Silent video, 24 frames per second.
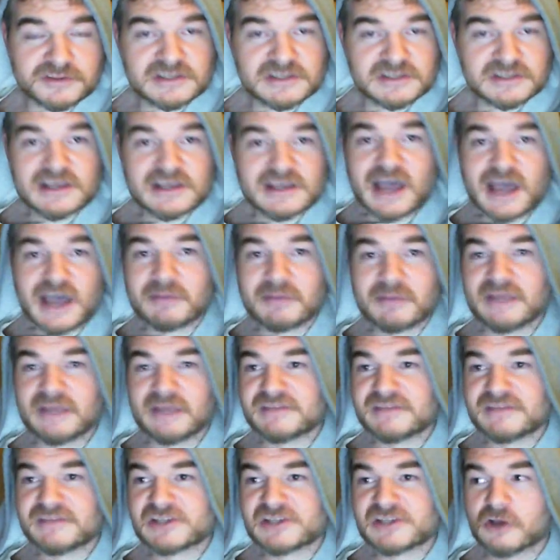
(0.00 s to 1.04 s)
I believe this
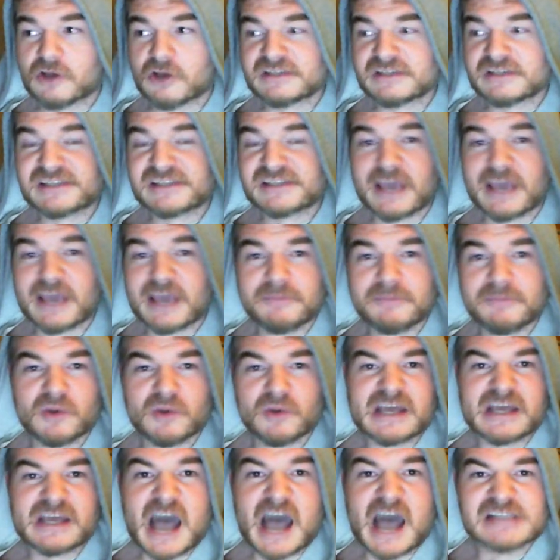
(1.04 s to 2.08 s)
cult has kept you in a
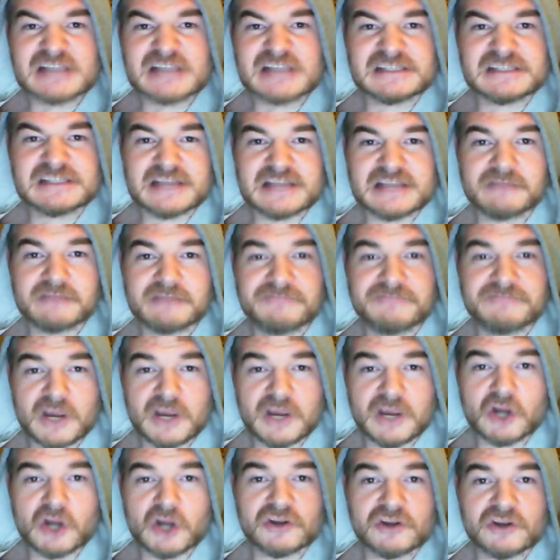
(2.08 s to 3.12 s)
constant state of fear
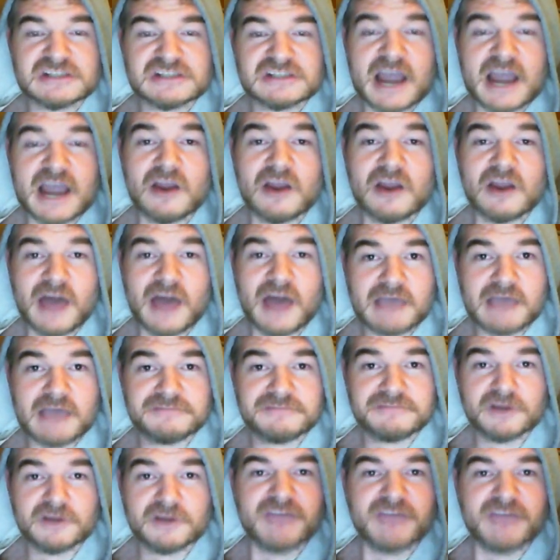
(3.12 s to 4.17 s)
your entire life, fear
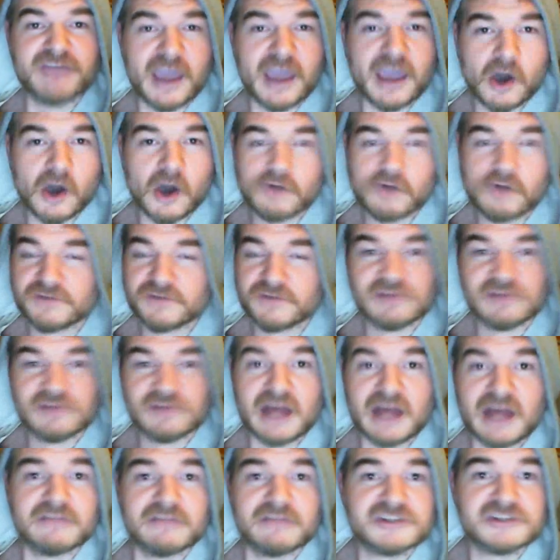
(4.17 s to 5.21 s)
of hell, fear of a lot of
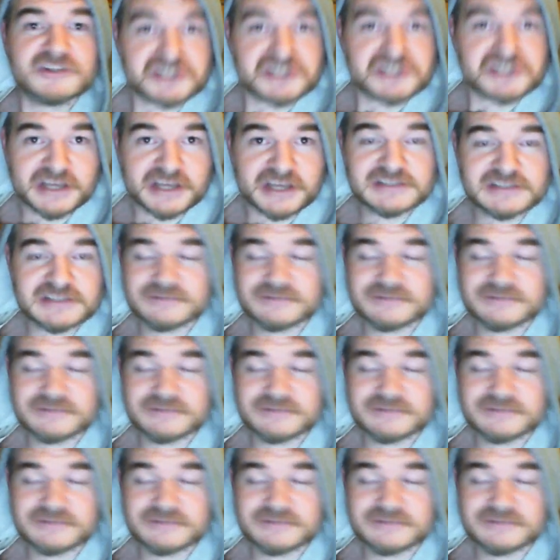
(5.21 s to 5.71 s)
other shit.